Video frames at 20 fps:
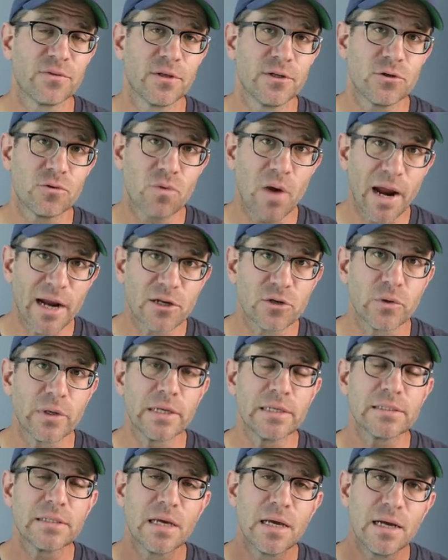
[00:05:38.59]
the
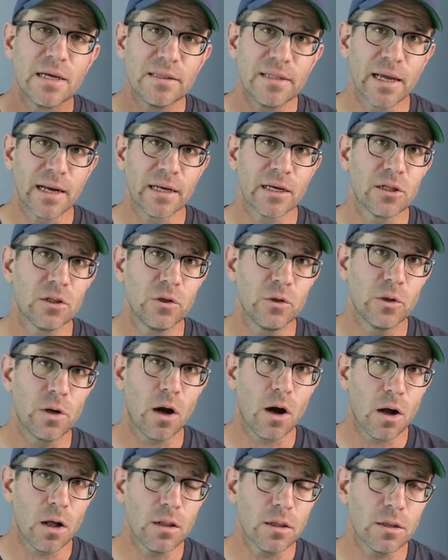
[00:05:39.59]
directories that
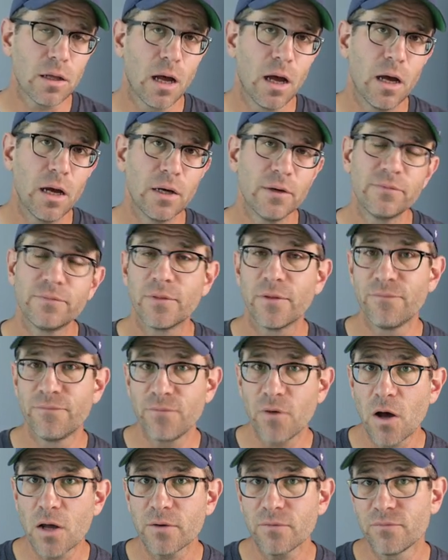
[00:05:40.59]
include all of the
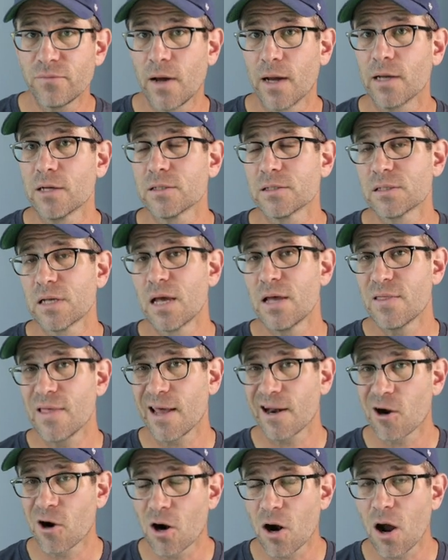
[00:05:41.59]
font files
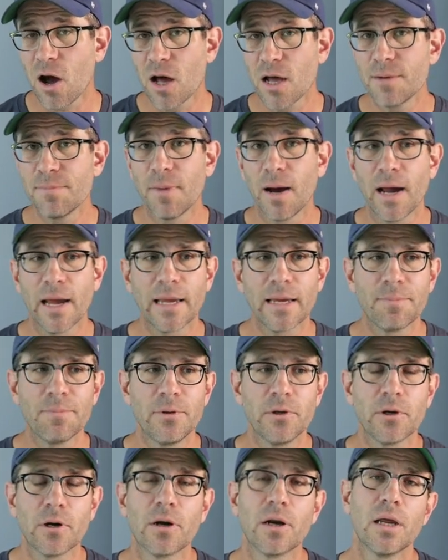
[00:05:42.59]
that are on my
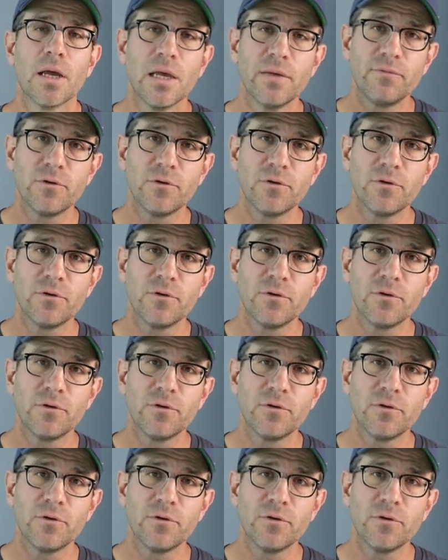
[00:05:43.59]
computer.